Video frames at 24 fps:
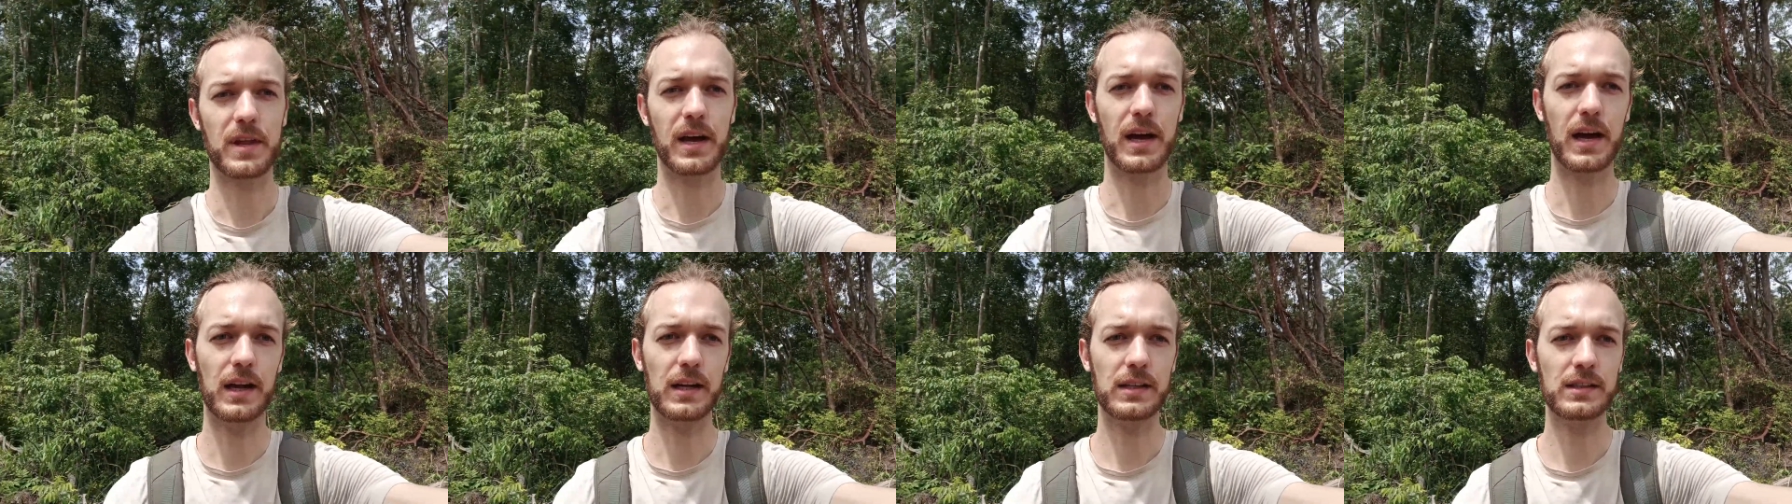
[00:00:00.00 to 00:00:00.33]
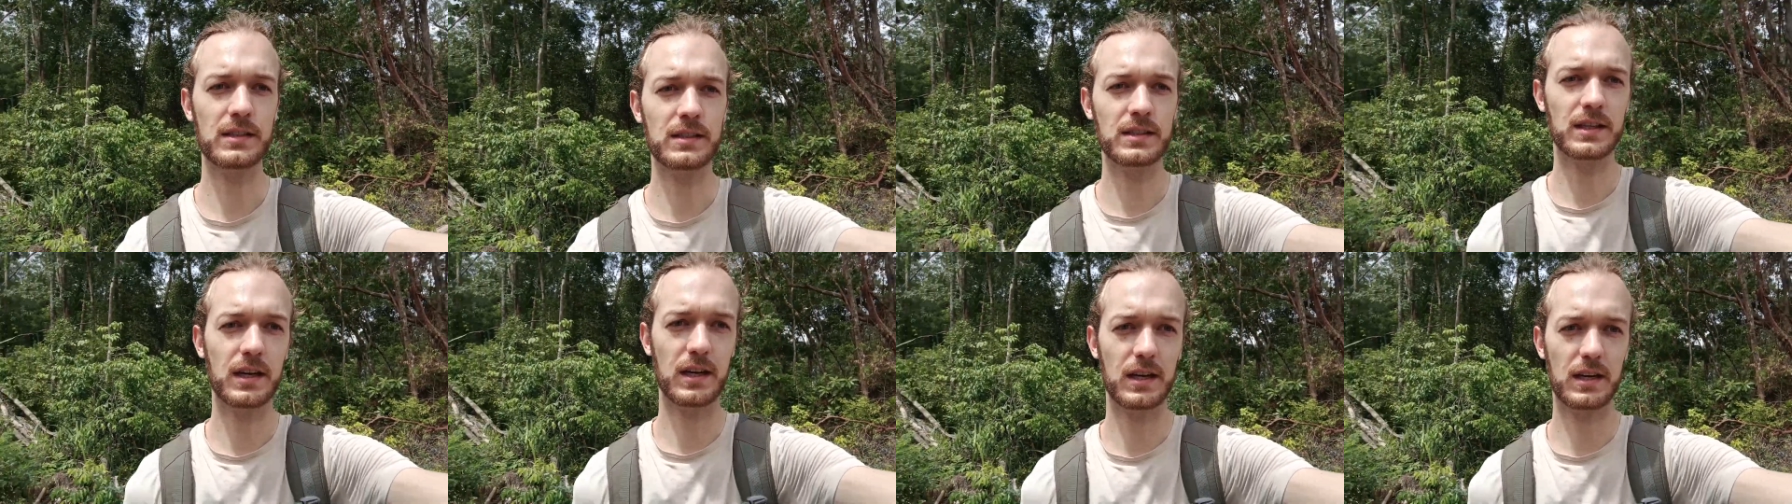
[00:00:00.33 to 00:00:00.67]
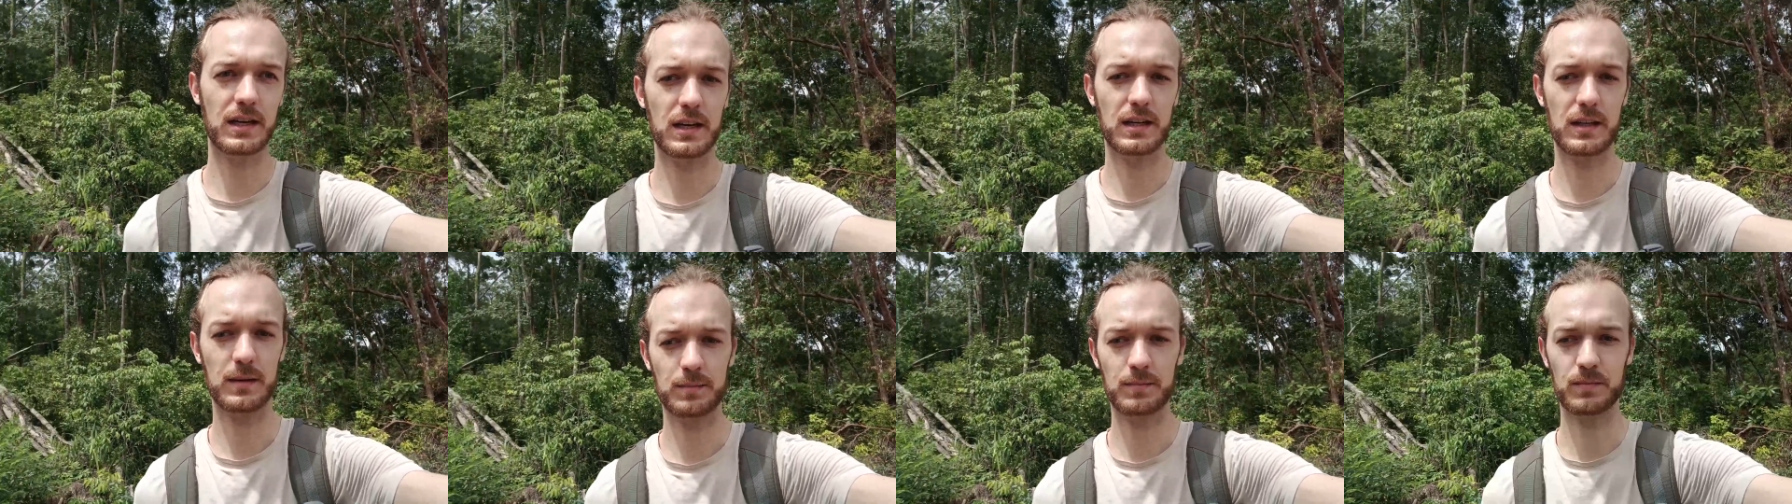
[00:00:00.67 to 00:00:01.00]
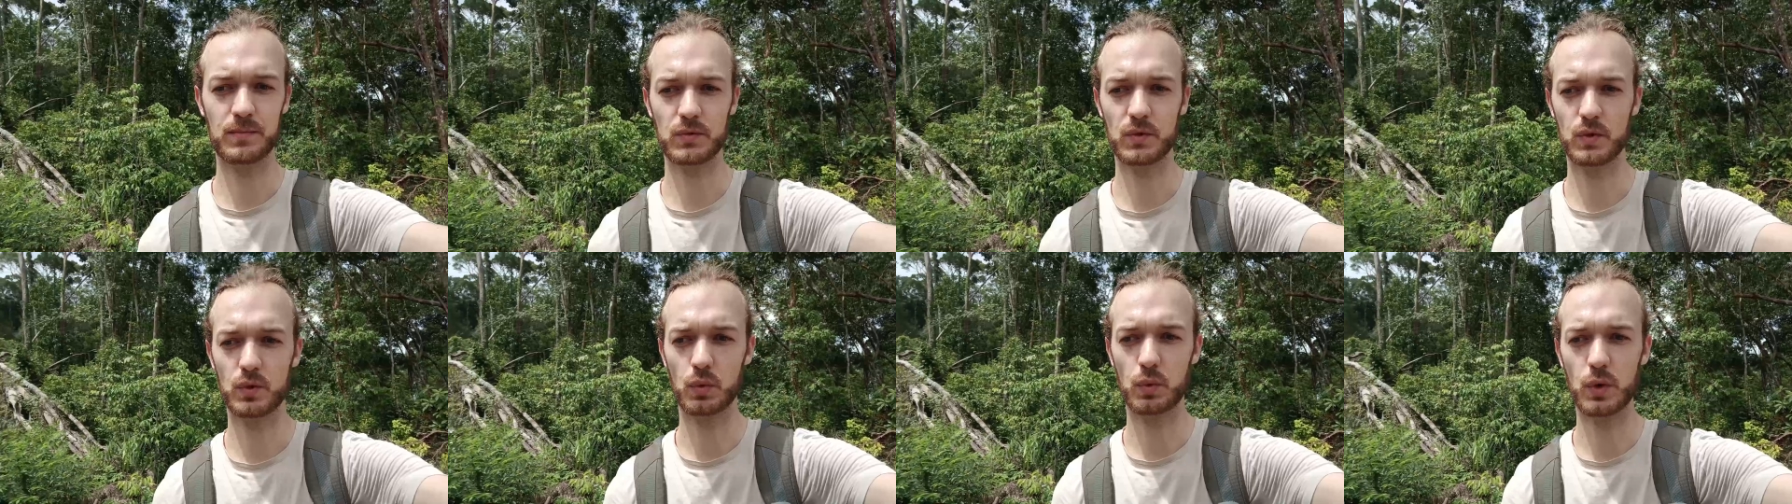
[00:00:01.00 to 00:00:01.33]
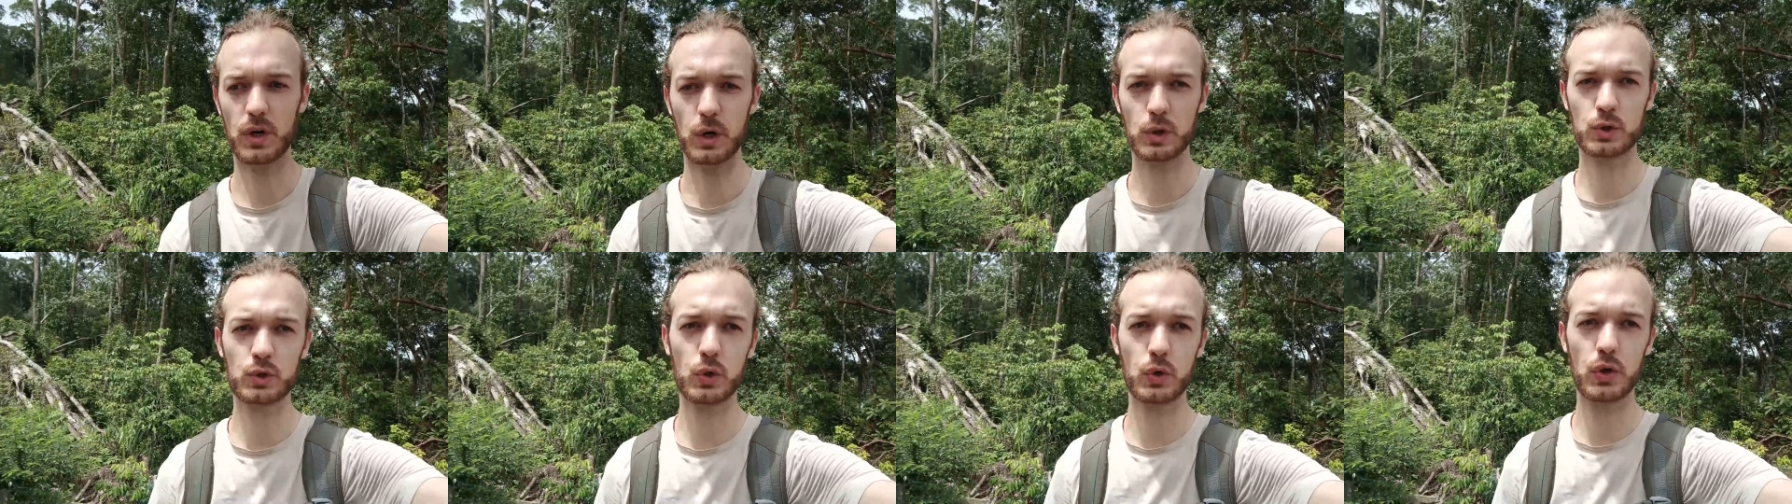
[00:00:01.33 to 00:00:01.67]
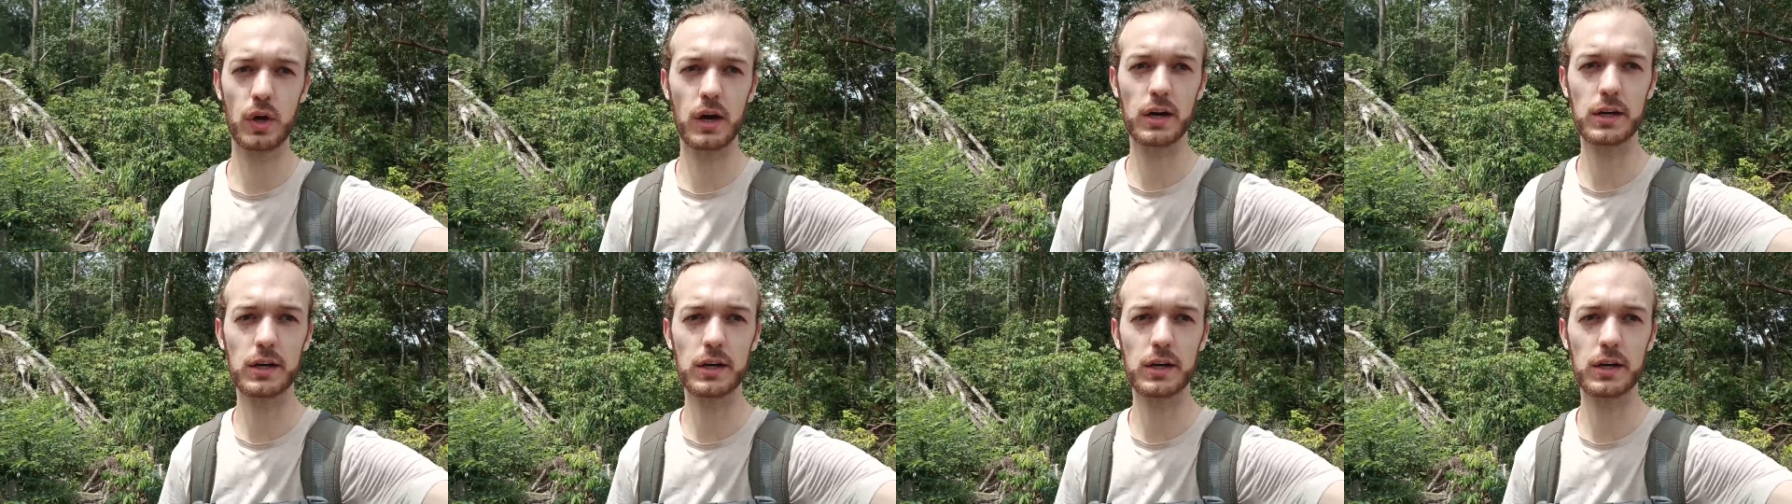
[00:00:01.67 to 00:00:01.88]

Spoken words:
and walk to the